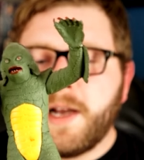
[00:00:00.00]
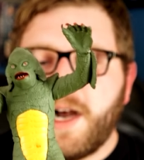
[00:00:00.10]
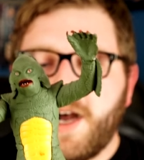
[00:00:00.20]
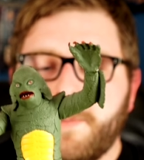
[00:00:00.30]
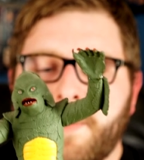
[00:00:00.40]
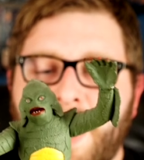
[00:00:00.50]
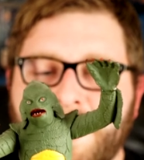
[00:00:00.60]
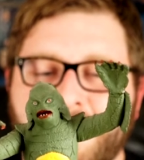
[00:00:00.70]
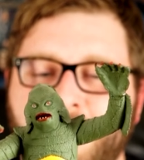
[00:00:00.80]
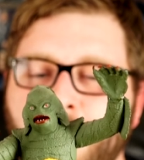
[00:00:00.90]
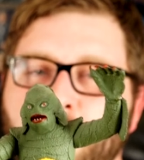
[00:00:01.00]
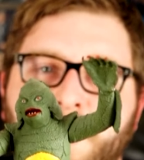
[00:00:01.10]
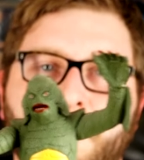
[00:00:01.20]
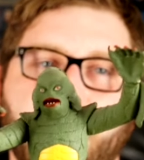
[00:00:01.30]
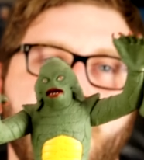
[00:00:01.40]
I just don't
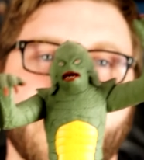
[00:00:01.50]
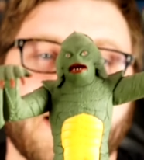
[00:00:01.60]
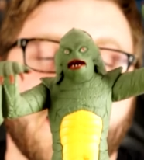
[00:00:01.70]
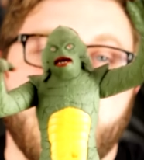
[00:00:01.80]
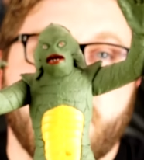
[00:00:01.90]
want to risk